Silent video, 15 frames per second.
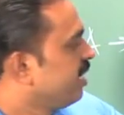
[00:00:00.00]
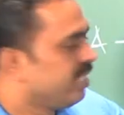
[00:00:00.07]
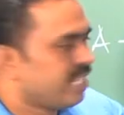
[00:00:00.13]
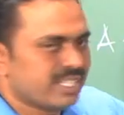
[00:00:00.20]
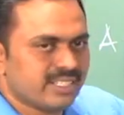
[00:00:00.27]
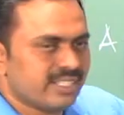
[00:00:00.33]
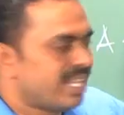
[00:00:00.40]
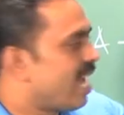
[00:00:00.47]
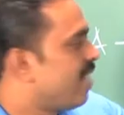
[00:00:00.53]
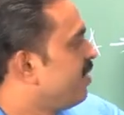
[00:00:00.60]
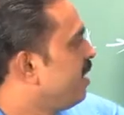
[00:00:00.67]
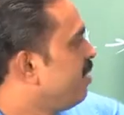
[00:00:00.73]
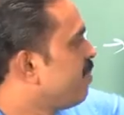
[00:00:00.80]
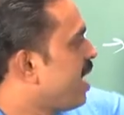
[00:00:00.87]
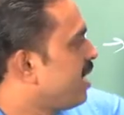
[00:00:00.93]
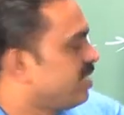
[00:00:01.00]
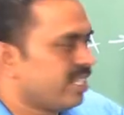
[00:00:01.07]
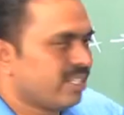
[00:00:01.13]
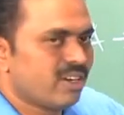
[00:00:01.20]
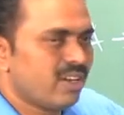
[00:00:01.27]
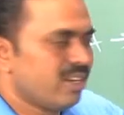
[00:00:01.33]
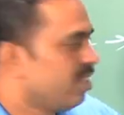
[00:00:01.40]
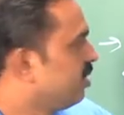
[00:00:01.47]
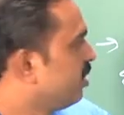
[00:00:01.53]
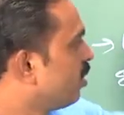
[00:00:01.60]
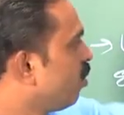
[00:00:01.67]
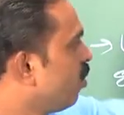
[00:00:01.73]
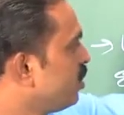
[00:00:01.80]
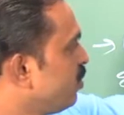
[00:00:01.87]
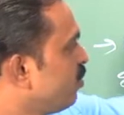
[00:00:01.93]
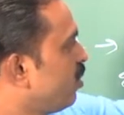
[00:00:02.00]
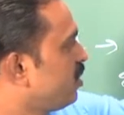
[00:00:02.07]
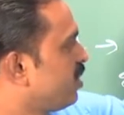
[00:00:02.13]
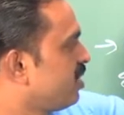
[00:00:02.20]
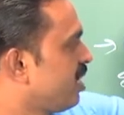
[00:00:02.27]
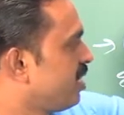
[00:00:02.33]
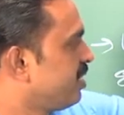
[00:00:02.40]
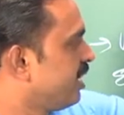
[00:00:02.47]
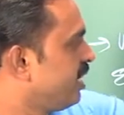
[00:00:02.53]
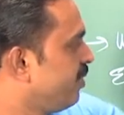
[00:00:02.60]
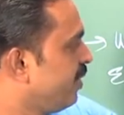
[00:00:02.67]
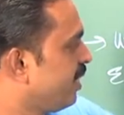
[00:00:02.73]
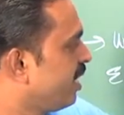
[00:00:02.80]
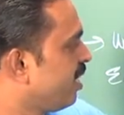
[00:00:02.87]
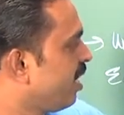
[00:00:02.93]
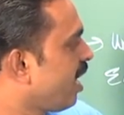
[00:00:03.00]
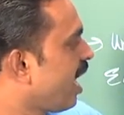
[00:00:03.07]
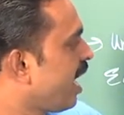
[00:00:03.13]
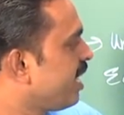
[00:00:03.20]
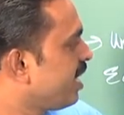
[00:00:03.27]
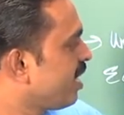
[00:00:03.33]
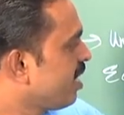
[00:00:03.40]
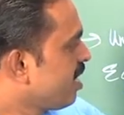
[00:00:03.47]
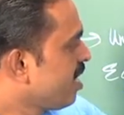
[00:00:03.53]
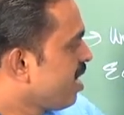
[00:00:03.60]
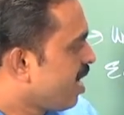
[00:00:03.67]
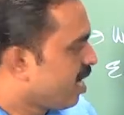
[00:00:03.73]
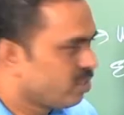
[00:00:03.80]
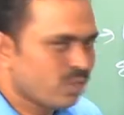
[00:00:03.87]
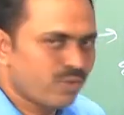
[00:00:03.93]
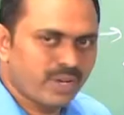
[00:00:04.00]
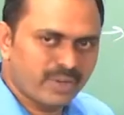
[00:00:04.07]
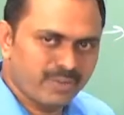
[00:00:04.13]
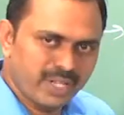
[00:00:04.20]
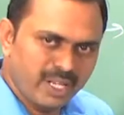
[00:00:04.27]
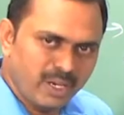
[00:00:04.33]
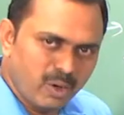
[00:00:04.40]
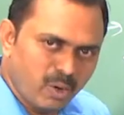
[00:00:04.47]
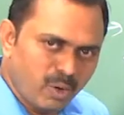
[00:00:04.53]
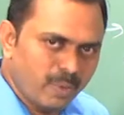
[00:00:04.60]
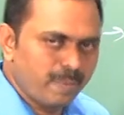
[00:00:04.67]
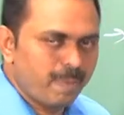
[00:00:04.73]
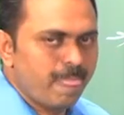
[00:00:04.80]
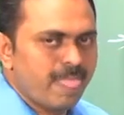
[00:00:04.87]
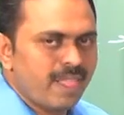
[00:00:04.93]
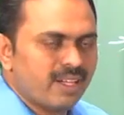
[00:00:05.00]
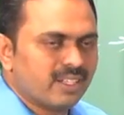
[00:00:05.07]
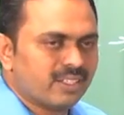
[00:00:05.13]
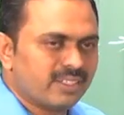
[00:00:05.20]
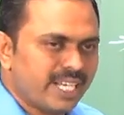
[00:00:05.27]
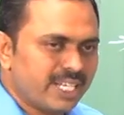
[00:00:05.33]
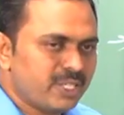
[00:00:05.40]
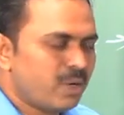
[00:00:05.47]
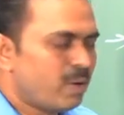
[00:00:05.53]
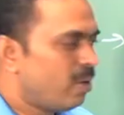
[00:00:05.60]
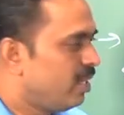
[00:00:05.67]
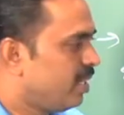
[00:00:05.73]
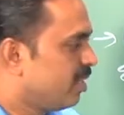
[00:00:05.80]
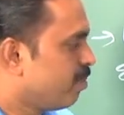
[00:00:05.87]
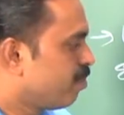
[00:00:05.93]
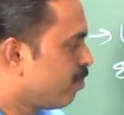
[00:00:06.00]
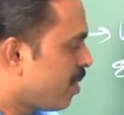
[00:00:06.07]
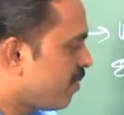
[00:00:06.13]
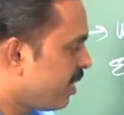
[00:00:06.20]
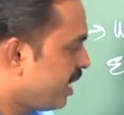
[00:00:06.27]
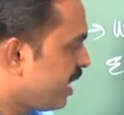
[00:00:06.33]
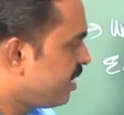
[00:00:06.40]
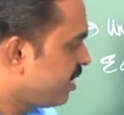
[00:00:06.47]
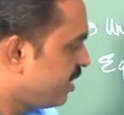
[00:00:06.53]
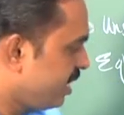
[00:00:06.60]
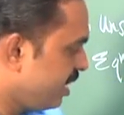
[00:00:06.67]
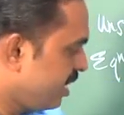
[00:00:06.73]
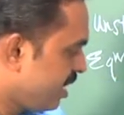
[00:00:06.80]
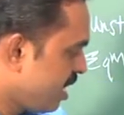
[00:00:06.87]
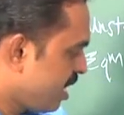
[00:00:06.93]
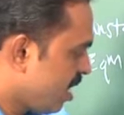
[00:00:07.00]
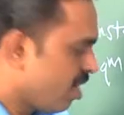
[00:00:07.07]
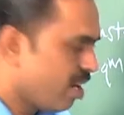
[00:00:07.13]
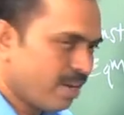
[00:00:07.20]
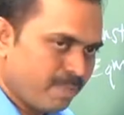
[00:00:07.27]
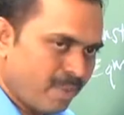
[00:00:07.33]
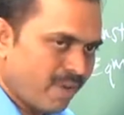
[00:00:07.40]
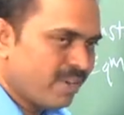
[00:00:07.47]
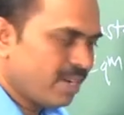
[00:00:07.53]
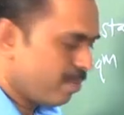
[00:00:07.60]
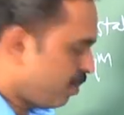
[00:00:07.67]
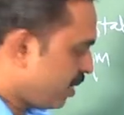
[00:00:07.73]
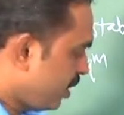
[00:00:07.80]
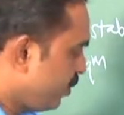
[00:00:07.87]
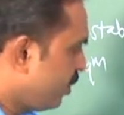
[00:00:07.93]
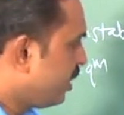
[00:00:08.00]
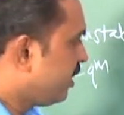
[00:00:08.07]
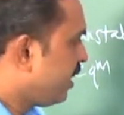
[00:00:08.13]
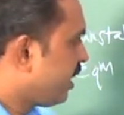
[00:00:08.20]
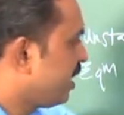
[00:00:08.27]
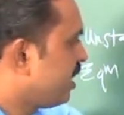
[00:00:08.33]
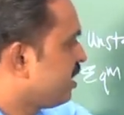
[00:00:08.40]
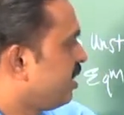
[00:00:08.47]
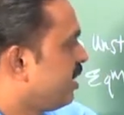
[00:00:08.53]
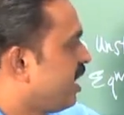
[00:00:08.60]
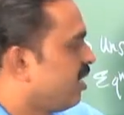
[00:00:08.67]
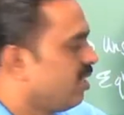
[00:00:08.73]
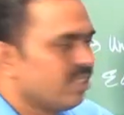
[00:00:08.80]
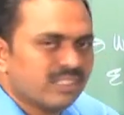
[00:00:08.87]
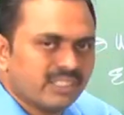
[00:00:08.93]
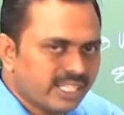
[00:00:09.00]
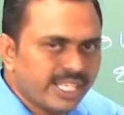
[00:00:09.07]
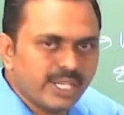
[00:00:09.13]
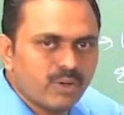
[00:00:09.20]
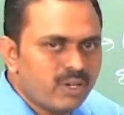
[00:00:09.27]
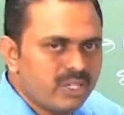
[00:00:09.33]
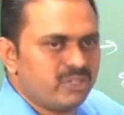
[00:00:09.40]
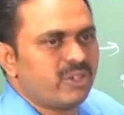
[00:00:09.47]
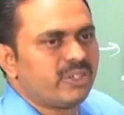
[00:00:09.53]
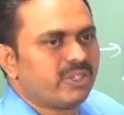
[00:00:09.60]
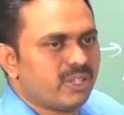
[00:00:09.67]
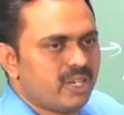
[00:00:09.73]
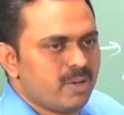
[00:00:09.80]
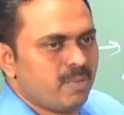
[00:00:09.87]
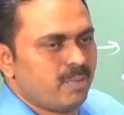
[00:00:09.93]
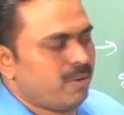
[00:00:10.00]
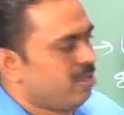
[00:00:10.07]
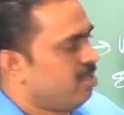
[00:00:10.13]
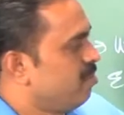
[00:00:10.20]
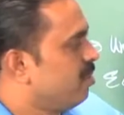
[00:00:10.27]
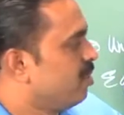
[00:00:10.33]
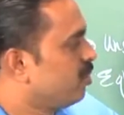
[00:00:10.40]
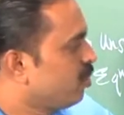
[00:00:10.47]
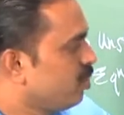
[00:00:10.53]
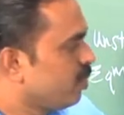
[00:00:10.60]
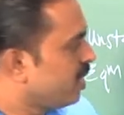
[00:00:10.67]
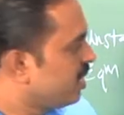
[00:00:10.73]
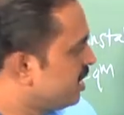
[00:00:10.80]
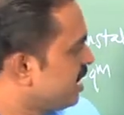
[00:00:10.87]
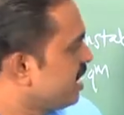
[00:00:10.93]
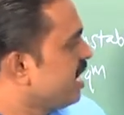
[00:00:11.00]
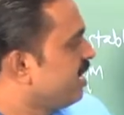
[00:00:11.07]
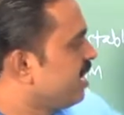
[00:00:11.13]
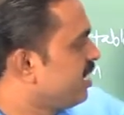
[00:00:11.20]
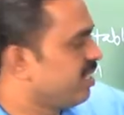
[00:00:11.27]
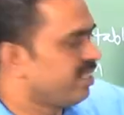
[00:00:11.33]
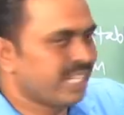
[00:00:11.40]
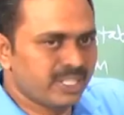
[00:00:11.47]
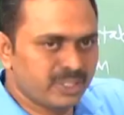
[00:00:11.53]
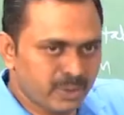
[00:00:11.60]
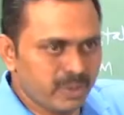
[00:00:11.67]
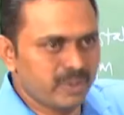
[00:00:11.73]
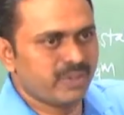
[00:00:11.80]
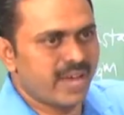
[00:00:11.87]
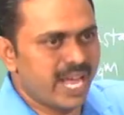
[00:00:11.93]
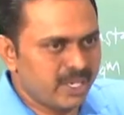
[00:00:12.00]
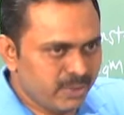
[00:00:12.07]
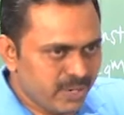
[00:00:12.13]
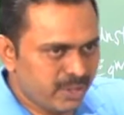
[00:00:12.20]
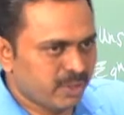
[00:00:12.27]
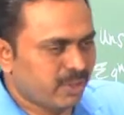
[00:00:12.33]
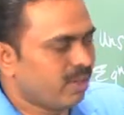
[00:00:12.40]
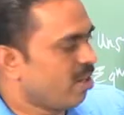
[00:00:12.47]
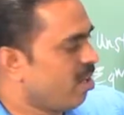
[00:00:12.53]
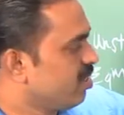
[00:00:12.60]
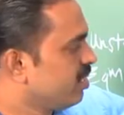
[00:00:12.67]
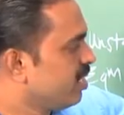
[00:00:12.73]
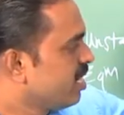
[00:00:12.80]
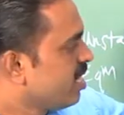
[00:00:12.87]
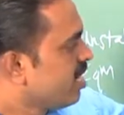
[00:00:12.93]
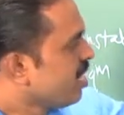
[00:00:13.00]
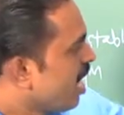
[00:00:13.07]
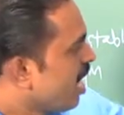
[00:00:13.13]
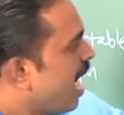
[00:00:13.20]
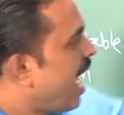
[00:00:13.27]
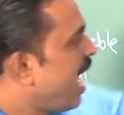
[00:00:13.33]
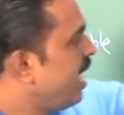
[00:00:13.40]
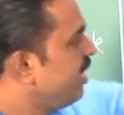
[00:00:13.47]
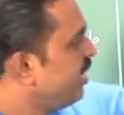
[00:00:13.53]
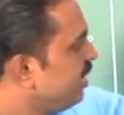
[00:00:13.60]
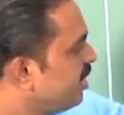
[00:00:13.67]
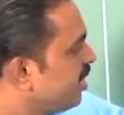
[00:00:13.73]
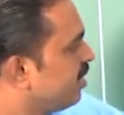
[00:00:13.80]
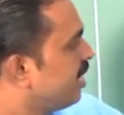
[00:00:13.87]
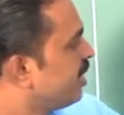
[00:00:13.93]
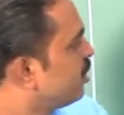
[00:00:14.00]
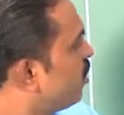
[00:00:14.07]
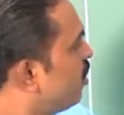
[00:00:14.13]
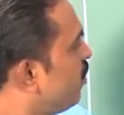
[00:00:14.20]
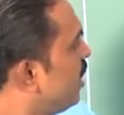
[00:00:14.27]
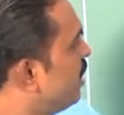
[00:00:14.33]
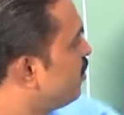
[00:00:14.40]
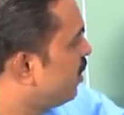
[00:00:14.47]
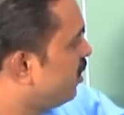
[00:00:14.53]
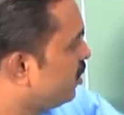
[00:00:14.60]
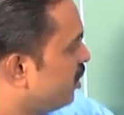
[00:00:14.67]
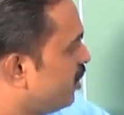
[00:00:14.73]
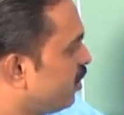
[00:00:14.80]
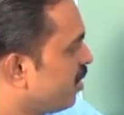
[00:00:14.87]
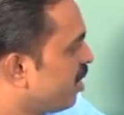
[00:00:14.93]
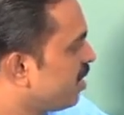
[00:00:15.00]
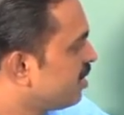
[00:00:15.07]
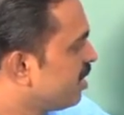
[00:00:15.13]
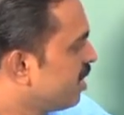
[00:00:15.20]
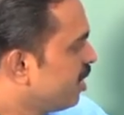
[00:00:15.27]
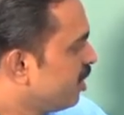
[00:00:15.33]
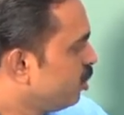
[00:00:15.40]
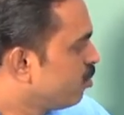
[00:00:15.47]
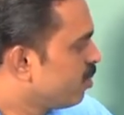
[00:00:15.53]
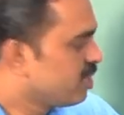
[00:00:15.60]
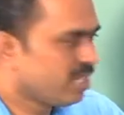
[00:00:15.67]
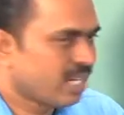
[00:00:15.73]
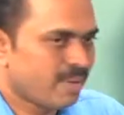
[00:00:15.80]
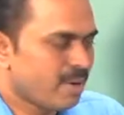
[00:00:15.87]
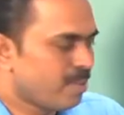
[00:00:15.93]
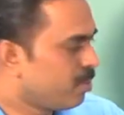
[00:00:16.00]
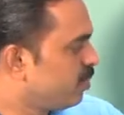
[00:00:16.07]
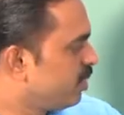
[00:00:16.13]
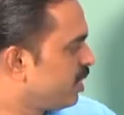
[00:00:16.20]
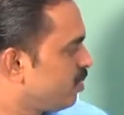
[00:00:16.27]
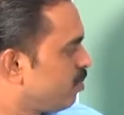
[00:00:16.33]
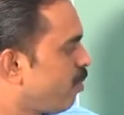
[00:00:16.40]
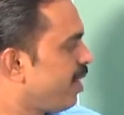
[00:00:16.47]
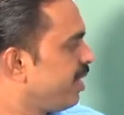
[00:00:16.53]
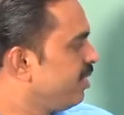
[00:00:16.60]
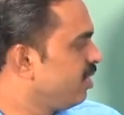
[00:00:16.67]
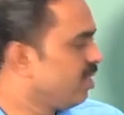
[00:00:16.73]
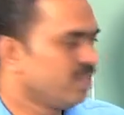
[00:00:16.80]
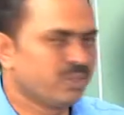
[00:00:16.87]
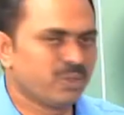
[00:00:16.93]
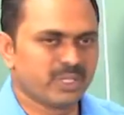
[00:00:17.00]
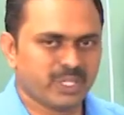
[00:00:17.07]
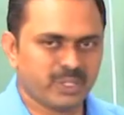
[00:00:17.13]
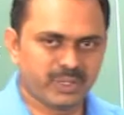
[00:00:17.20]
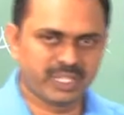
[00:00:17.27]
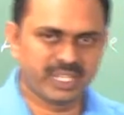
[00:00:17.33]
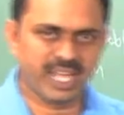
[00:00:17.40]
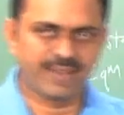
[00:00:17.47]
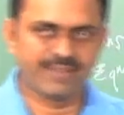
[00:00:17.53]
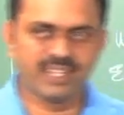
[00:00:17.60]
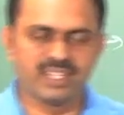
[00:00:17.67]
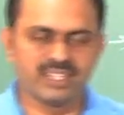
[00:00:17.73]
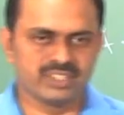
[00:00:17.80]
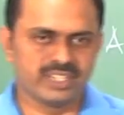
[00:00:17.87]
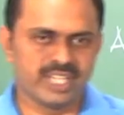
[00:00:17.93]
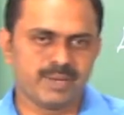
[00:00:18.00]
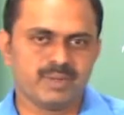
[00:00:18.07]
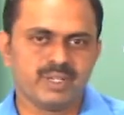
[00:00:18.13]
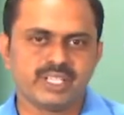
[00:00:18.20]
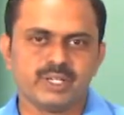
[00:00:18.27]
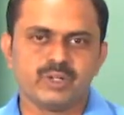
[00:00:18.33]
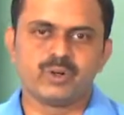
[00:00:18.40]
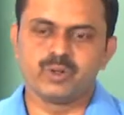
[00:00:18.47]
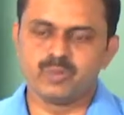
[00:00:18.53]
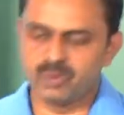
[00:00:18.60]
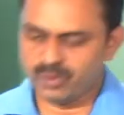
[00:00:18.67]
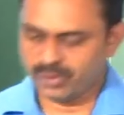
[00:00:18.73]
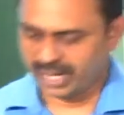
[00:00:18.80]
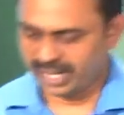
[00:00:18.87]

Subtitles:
it does not have any match at all, the closing forces are significantly higher. So, for very low threshold power density or power per unit thickness, then the keyhole is not at all possible. So, you can see that there is a threshold value you have to cross, and in the threshold value once you cross, you must come up to this point, so that you can have a stable keyhole mode